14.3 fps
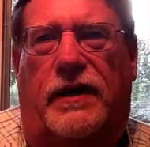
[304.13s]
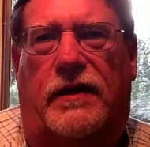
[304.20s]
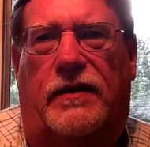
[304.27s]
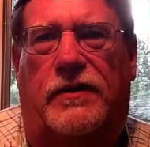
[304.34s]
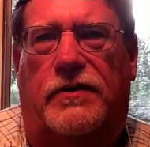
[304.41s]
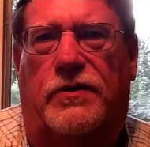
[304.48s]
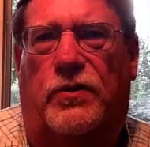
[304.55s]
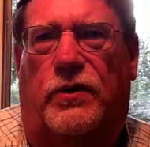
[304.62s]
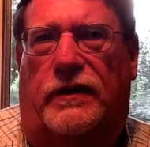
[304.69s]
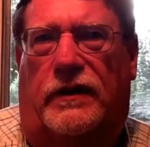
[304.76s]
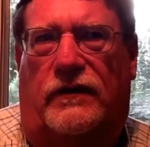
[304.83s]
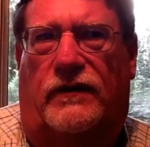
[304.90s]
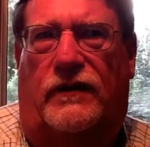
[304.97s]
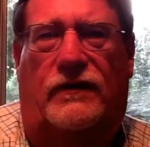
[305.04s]
into doing
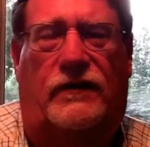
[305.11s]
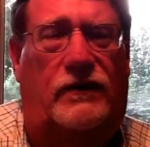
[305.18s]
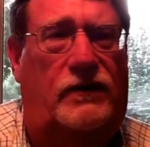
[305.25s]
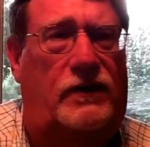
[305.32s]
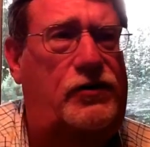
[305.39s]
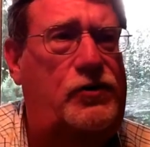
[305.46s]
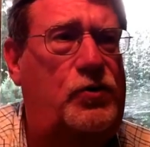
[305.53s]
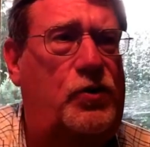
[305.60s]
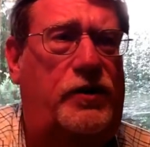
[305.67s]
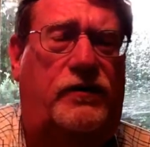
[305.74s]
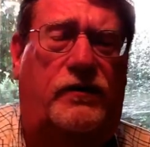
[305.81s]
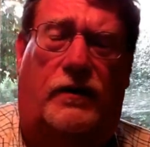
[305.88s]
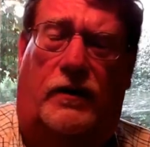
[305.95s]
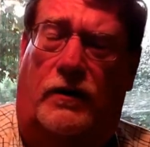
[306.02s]
this. This is a
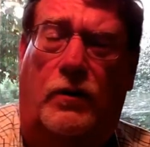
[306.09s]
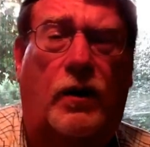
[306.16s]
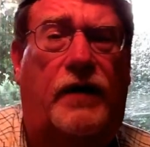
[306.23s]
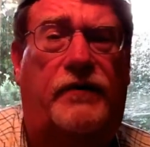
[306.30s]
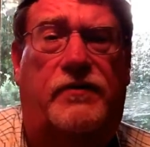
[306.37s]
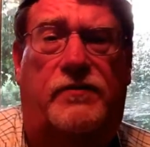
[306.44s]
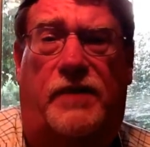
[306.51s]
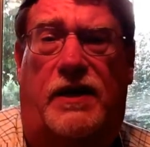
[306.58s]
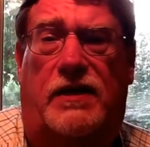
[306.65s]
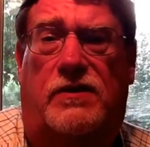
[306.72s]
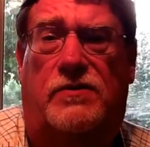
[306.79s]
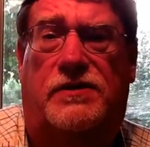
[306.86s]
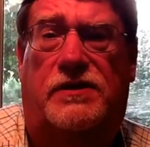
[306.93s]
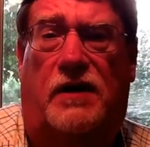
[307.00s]
choice that you have to make
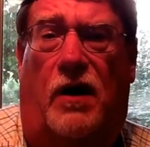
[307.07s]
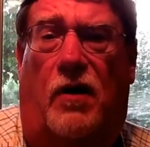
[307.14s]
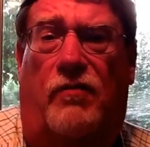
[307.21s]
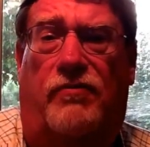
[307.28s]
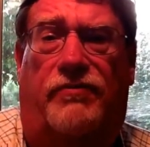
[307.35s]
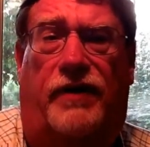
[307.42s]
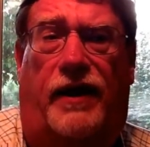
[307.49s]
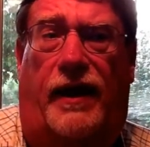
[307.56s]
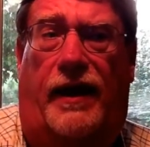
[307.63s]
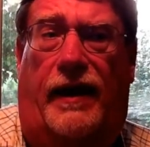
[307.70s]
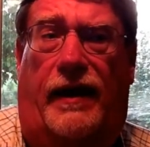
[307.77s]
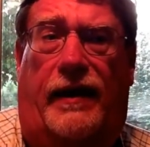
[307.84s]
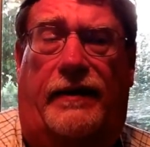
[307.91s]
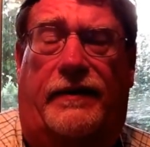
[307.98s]
yourself.
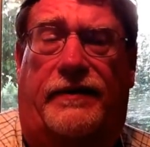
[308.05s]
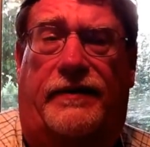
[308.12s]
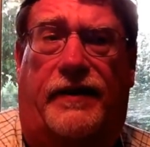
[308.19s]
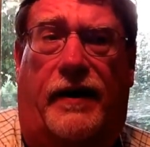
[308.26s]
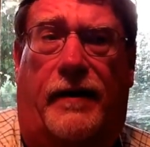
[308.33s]
And